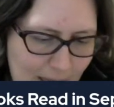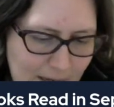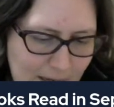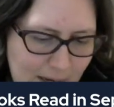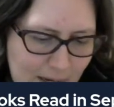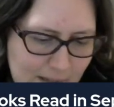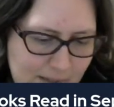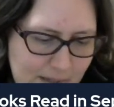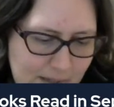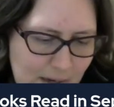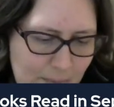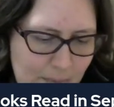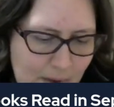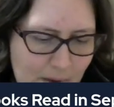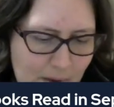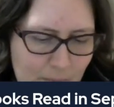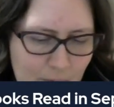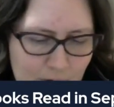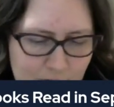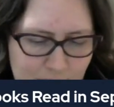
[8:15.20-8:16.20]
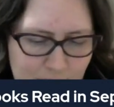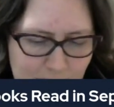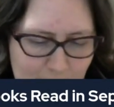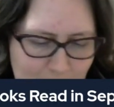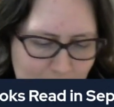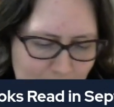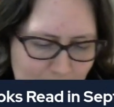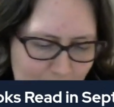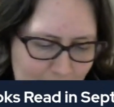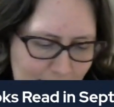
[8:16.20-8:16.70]
Next up, I watched a
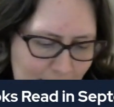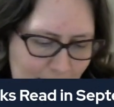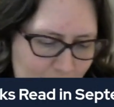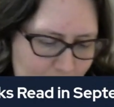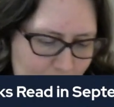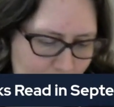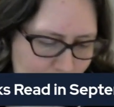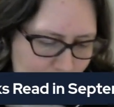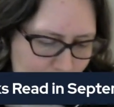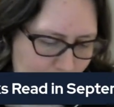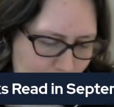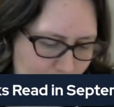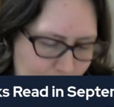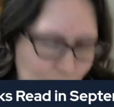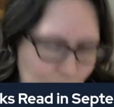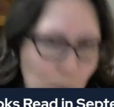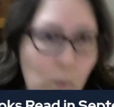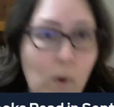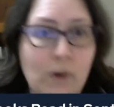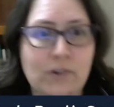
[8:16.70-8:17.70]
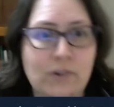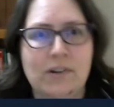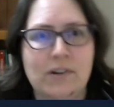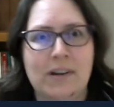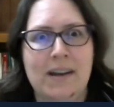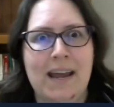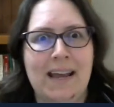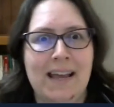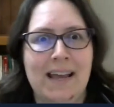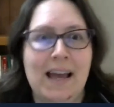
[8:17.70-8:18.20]
NetGalley,
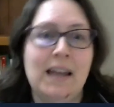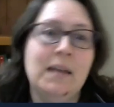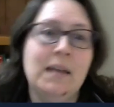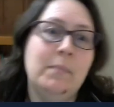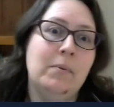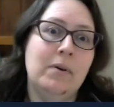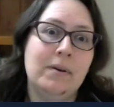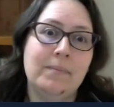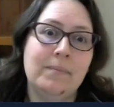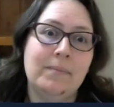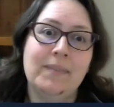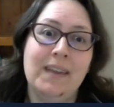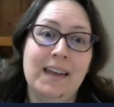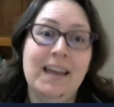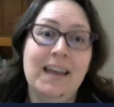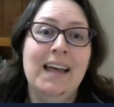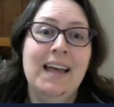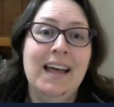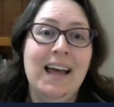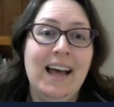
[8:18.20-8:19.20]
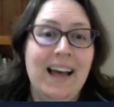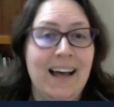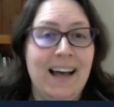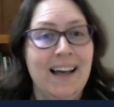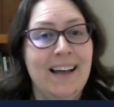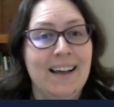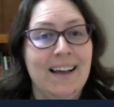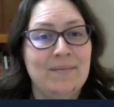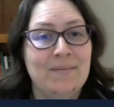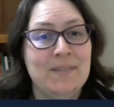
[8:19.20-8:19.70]
book.
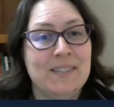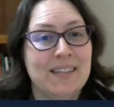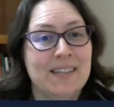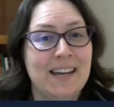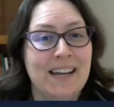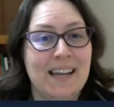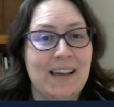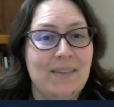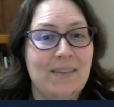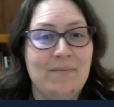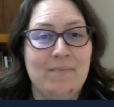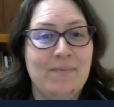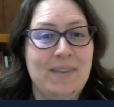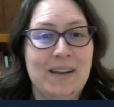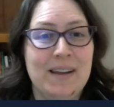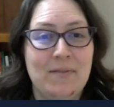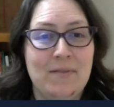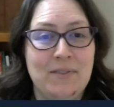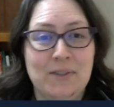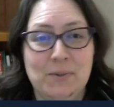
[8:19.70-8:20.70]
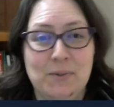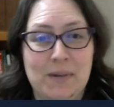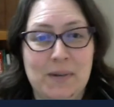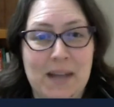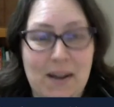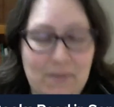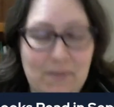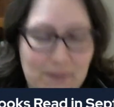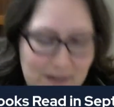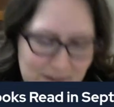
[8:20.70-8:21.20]
I'm just getting confused with
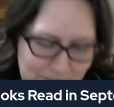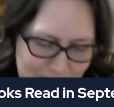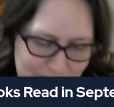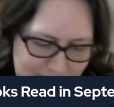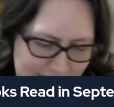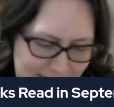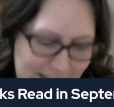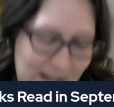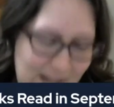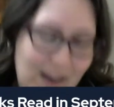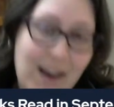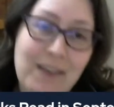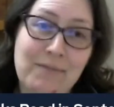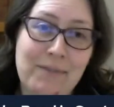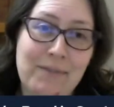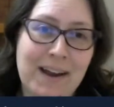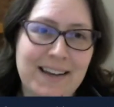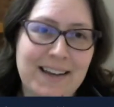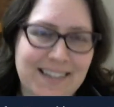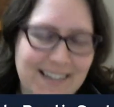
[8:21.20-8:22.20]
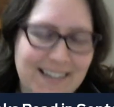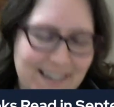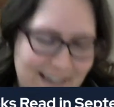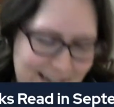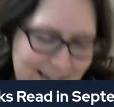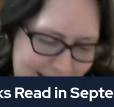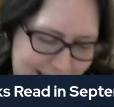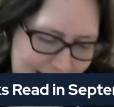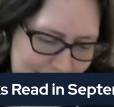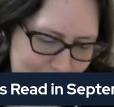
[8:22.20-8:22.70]
Netflix for a second there. I read a
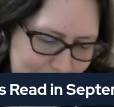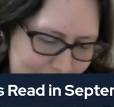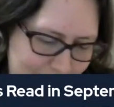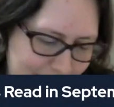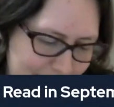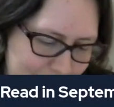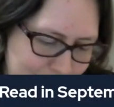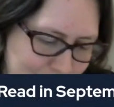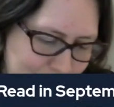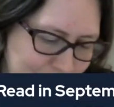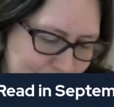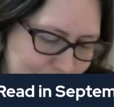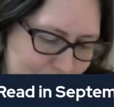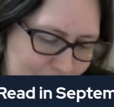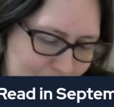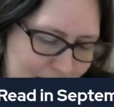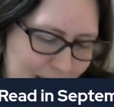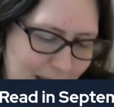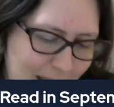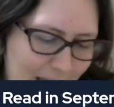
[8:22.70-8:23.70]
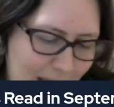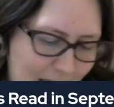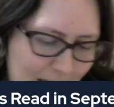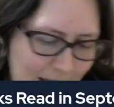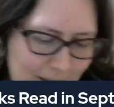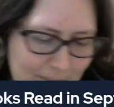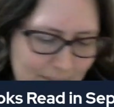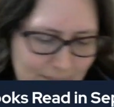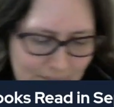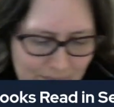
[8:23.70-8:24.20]
NetGalley book
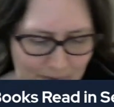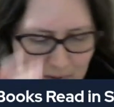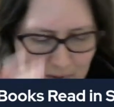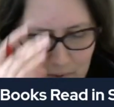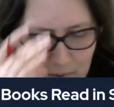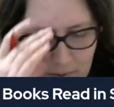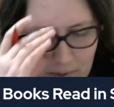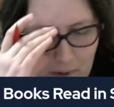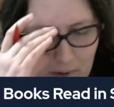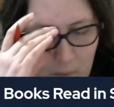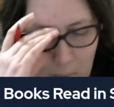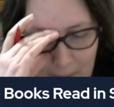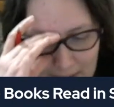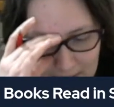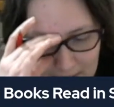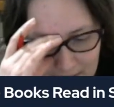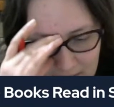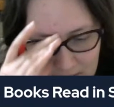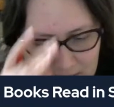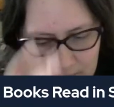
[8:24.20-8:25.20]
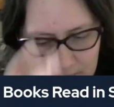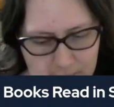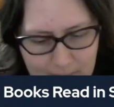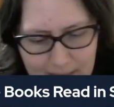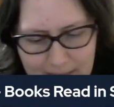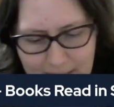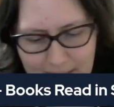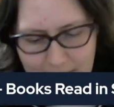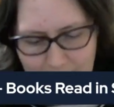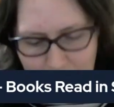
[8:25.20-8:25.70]
called Awakened
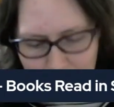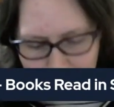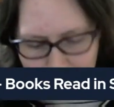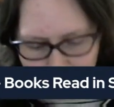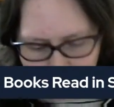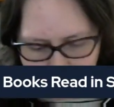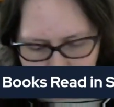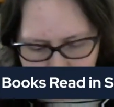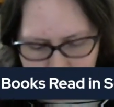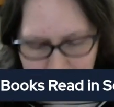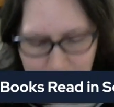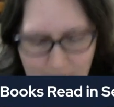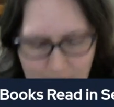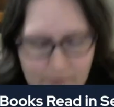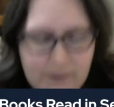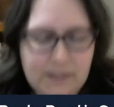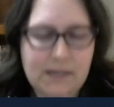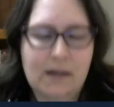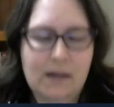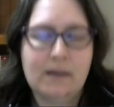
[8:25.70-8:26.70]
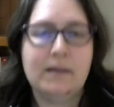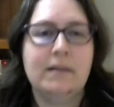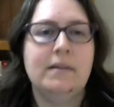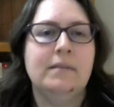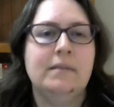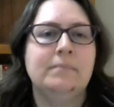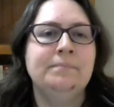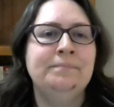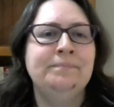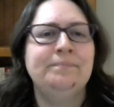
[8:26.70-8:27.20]
by Ciara Duggan.
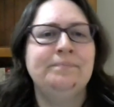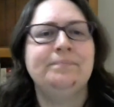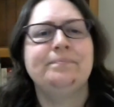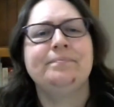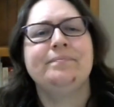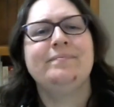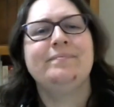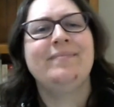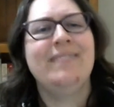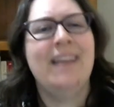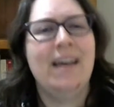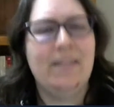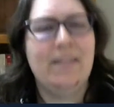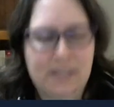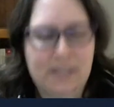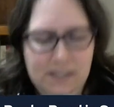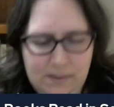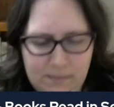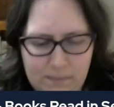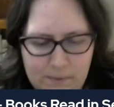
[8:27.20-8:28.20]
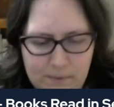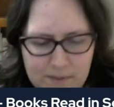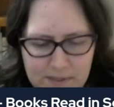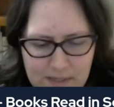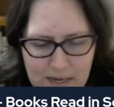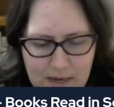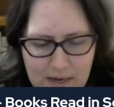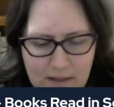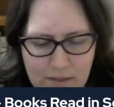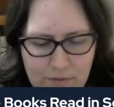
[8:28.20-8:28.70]
Now, this
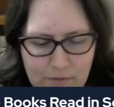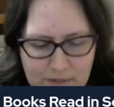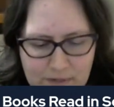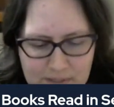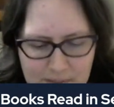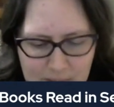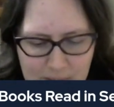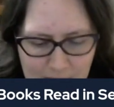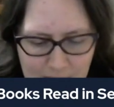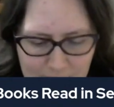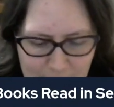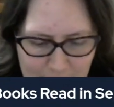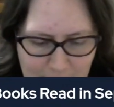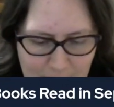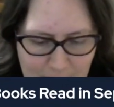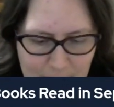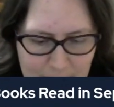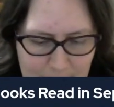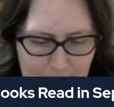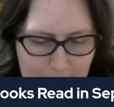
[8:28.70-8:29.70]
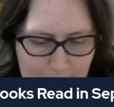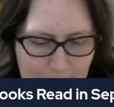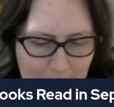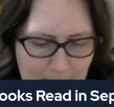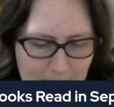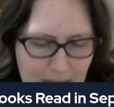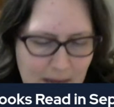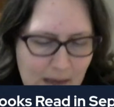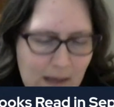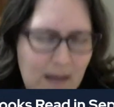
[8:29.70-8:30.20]
was a 3-star read for
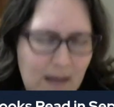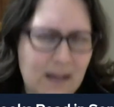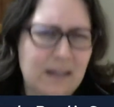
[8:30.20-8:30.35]
me.